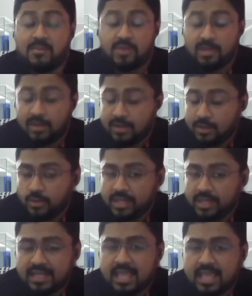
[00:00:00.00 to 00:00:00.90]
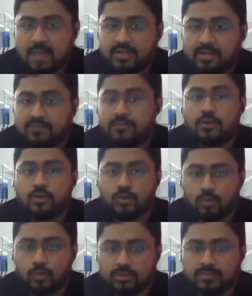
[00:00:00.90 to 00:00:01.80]
I'm really looking at capital for
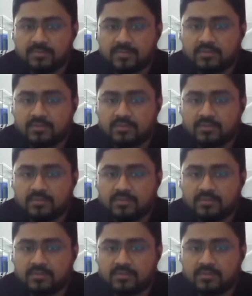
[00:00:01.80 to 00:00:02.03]
growth,